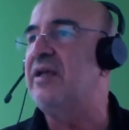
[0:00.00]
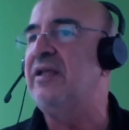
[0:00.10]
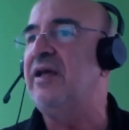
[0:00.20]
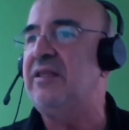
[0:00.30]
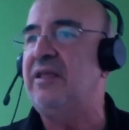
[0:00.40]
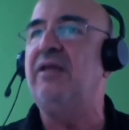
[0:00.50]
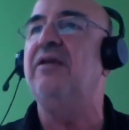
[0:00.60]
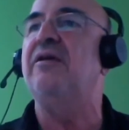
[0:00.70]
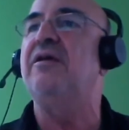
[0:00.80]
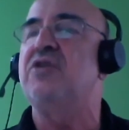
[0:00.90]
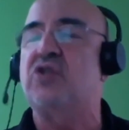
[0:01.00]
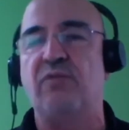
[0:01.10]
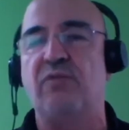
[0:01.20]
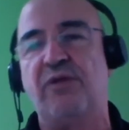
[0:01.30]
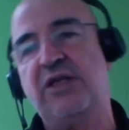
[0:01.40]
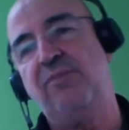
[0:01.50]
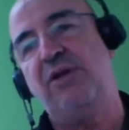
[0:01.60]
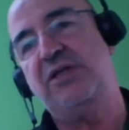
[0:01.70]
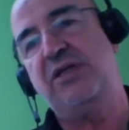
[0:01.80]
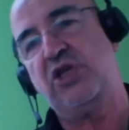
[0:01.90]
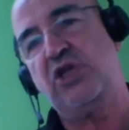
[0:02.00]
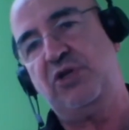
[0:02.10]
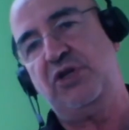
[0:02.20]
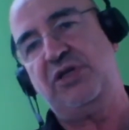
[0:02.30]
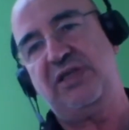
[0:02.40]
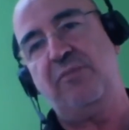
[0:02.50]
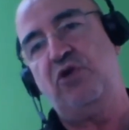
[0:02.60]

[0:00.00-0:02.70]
and adding some flexible AC transmission system,